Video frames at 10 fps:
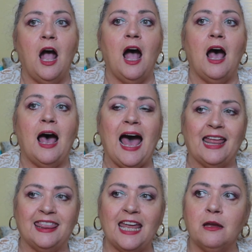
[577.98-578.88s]
I
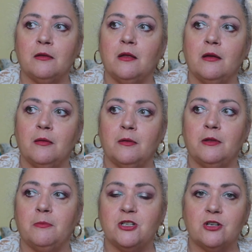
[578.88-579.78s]
think
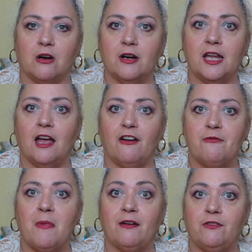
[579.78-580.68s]
the majority of
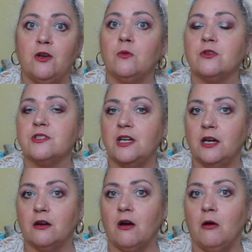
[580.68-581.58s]
my viewers
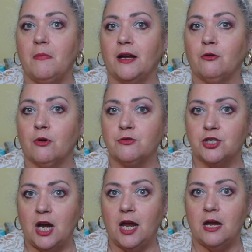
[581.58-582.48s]
here on my
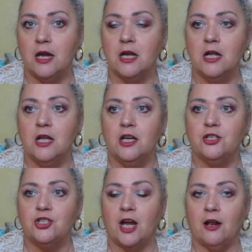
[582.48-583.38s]
crochet
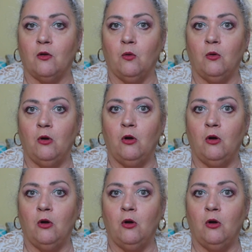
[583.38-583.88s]
channel,